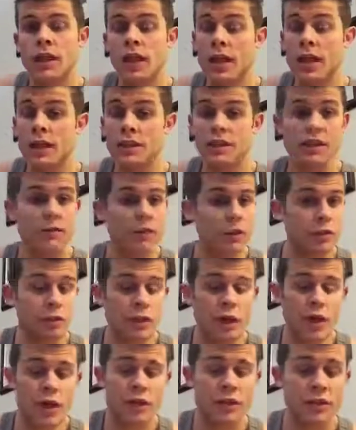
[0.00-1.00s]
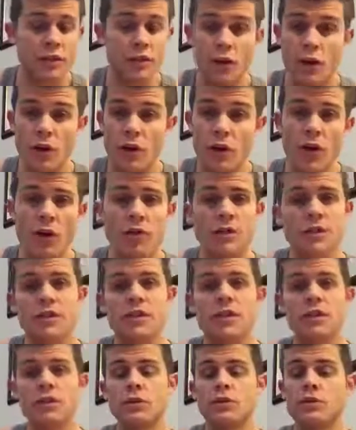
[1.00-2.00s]
then give it a try. You've got nothing
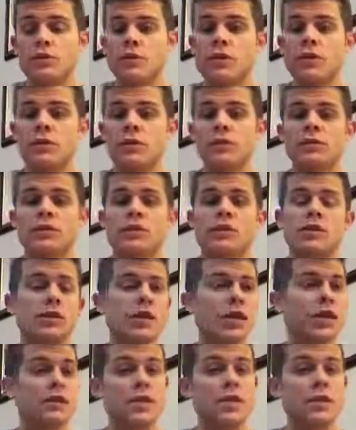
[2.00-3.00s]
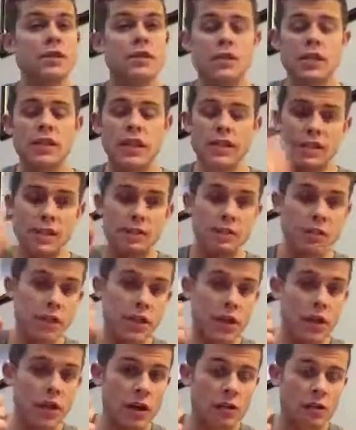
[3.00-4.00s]
to lose. So like I said, I'd just like to give a
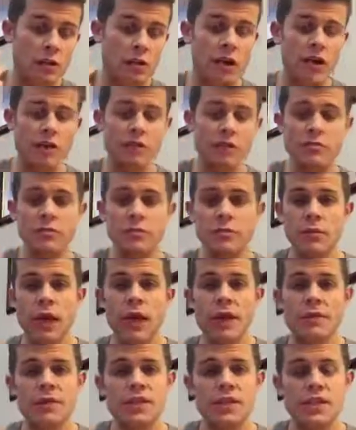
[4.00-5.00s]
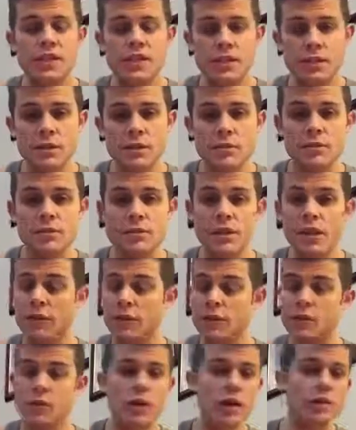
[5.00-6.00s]
shout out to Adam and this system.
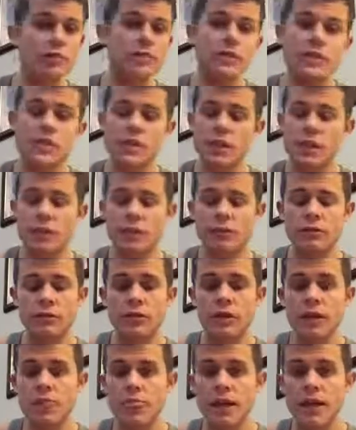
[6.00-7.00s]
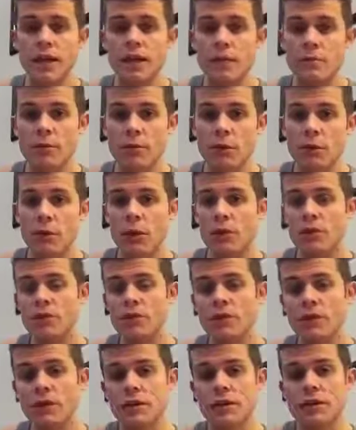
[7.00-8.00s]
Give it a try for yourself and let me know how you
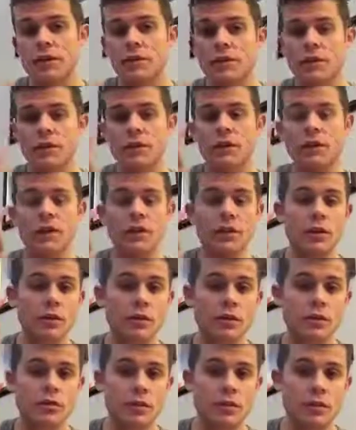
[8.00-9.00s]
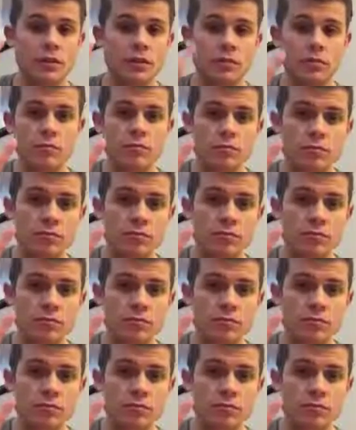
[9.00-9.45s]
think it goes for you.